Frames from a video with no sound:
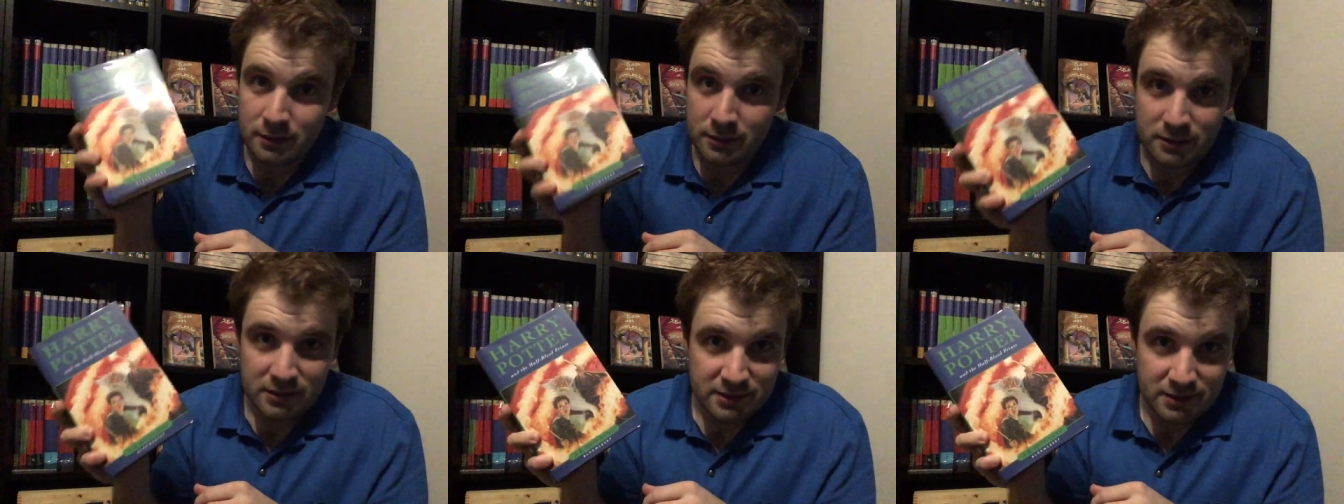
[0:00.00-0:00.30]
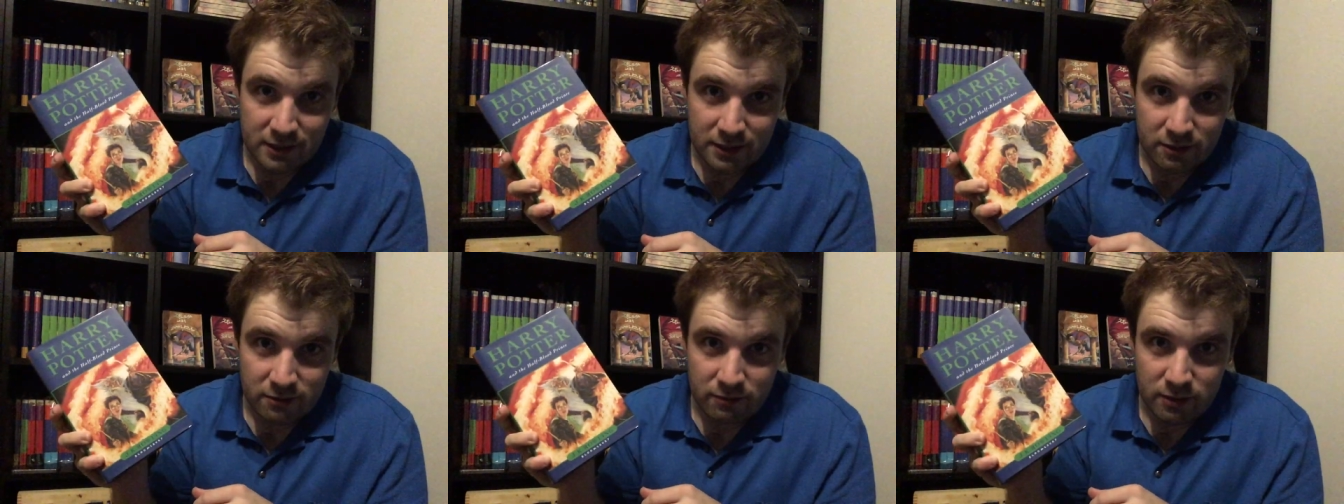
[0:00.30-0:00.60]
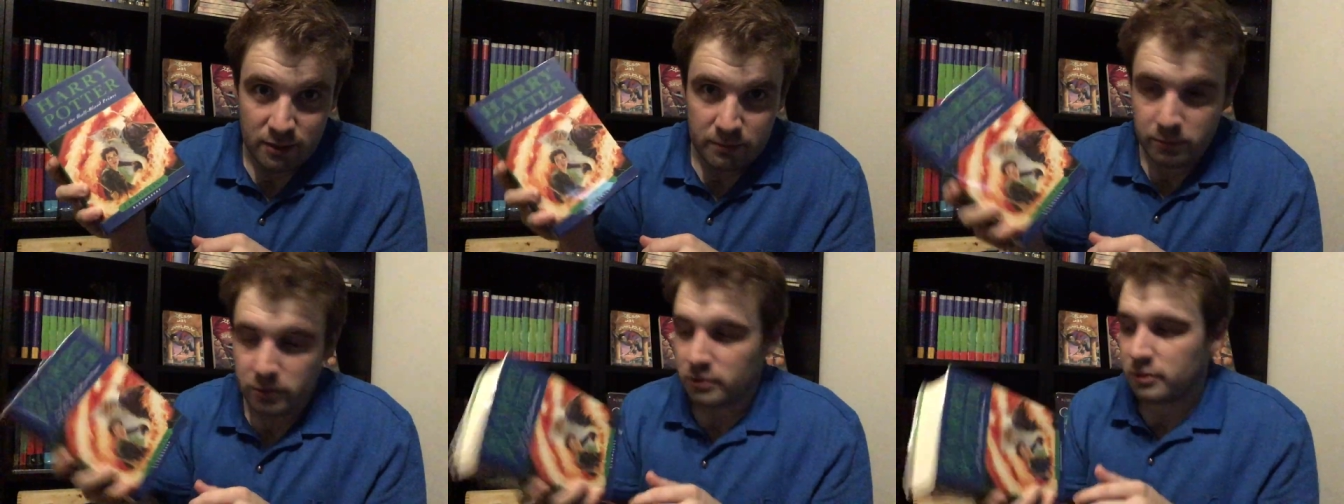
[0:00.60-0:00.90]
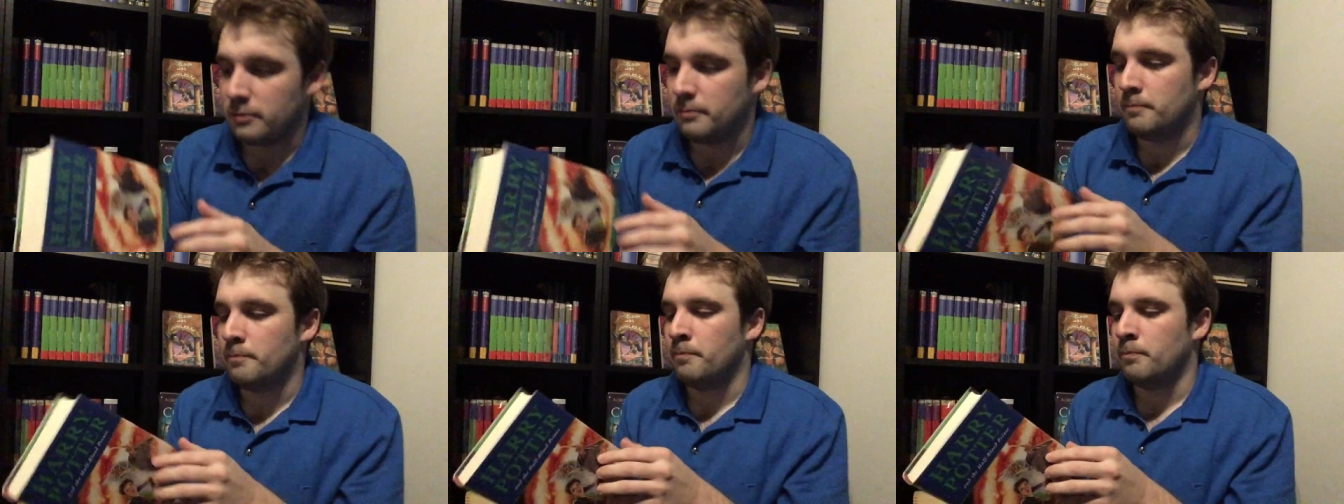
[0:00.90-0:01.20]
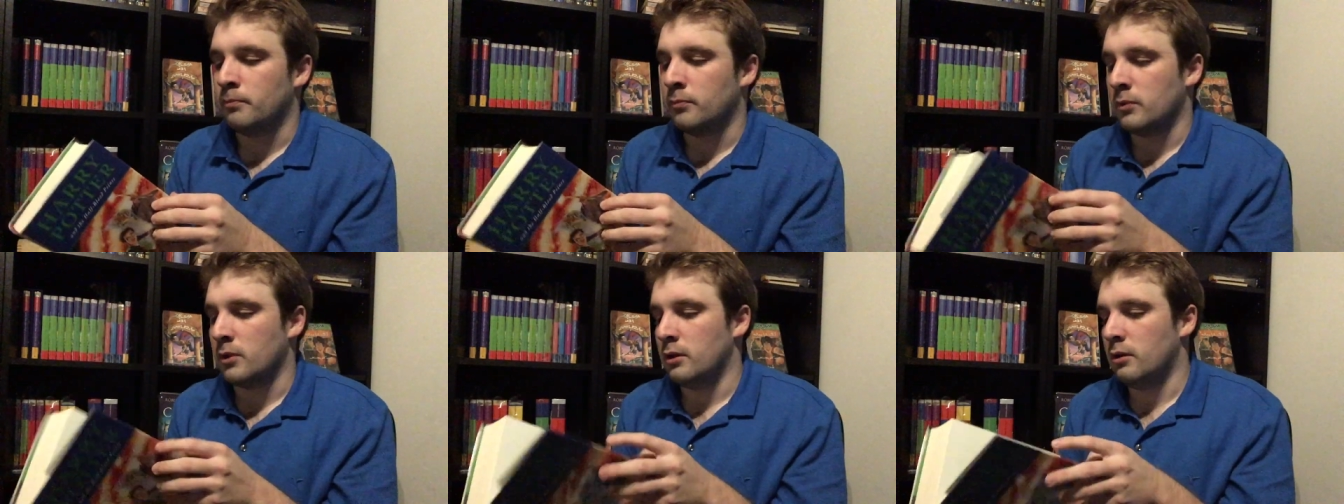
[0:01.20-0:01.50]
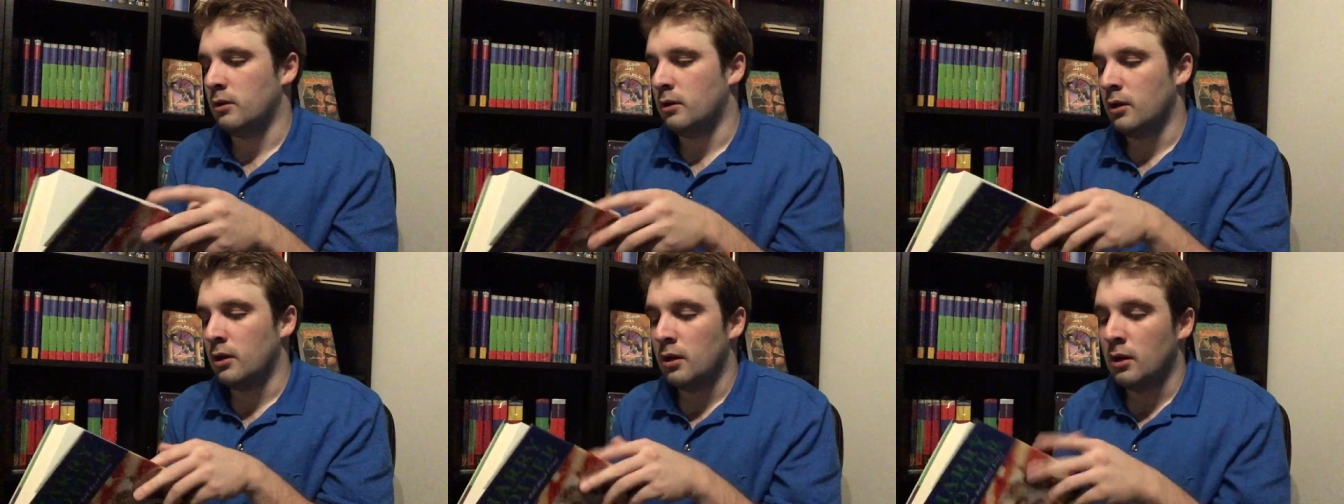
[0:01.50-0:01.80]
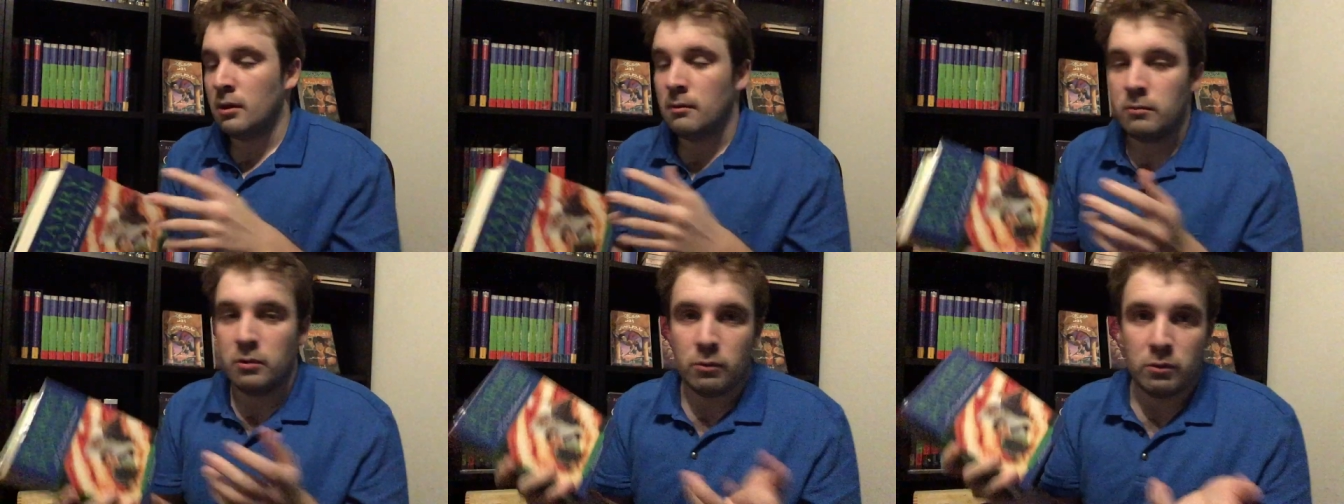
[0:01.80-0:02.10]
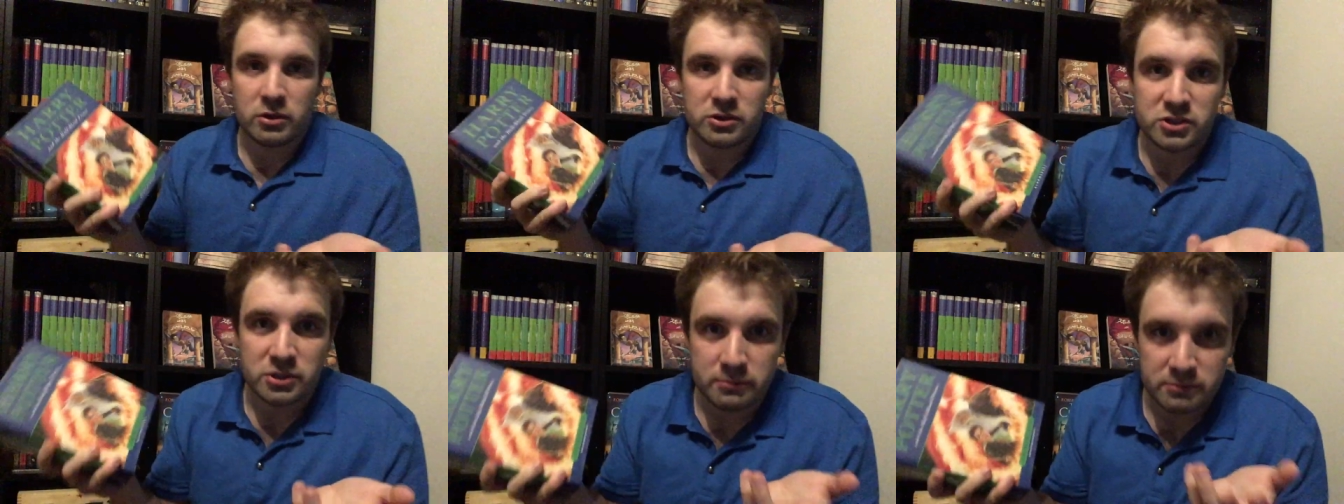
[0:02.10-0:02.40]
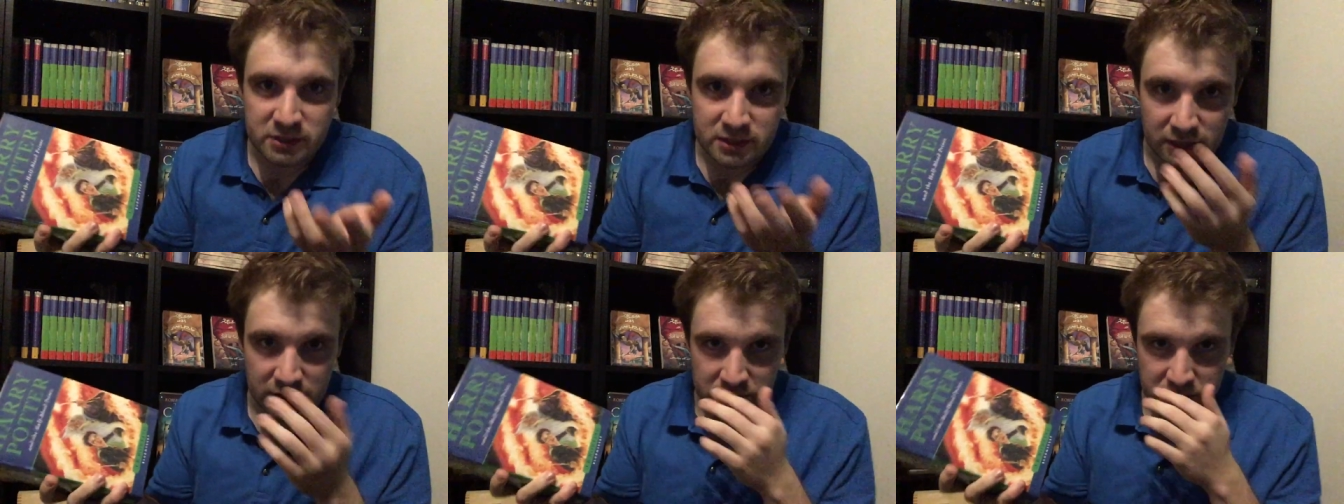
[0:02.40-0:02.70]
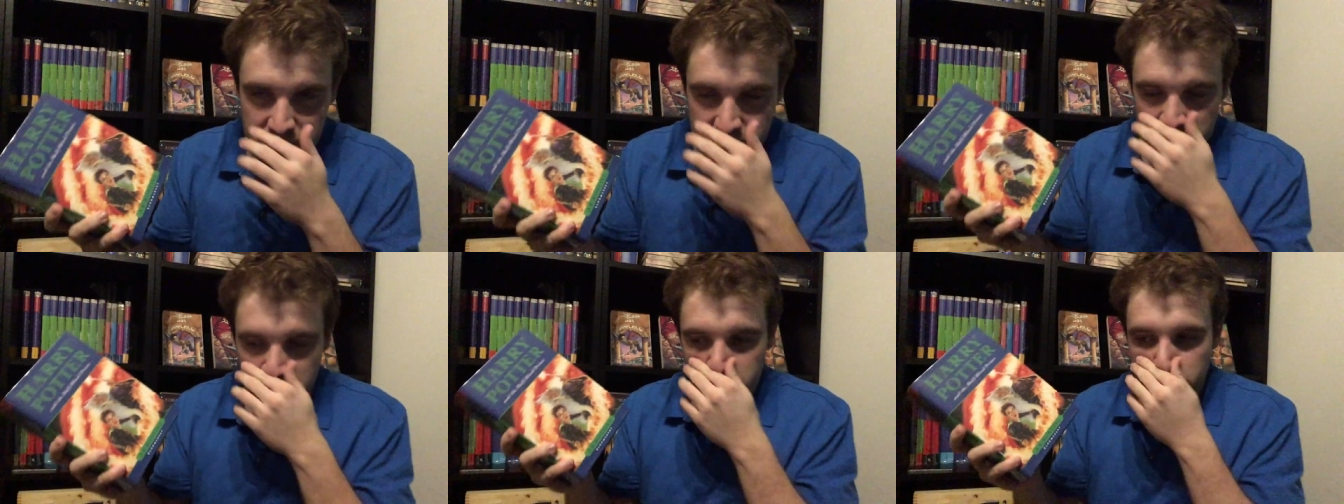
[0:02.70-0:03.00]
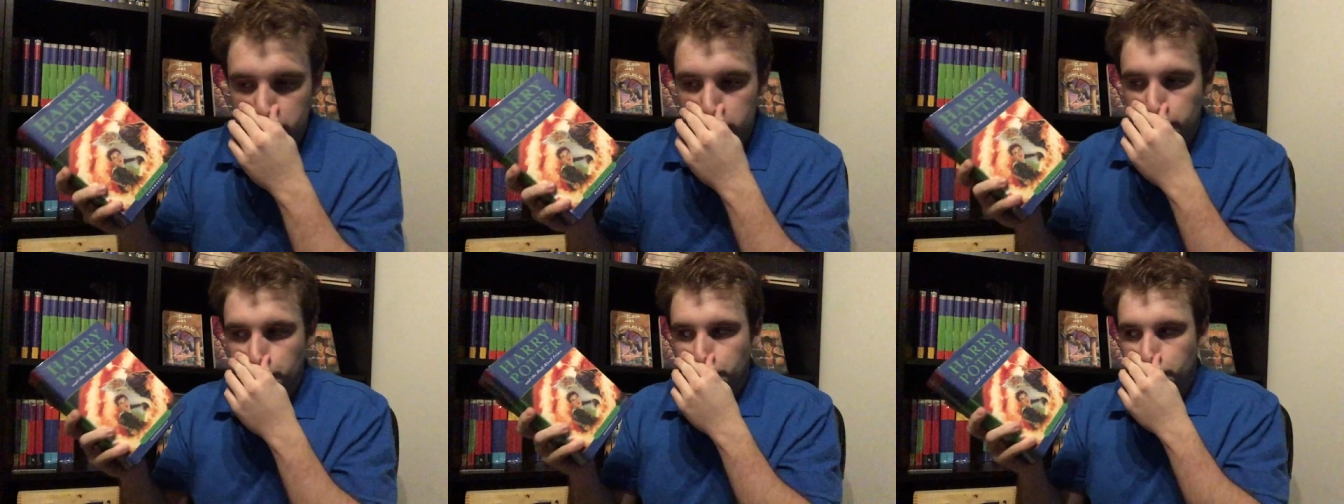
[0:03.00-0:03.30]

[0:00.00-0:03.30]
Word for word: this ain't a rare book. But what some sellers do,